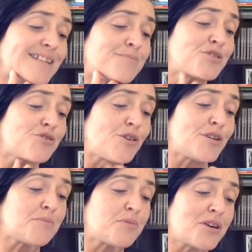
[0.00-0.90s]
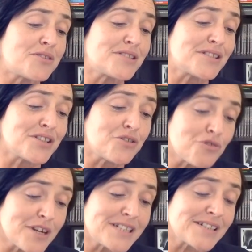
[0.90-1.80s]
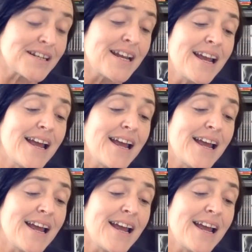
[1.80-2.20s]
and petroleum products is increasing,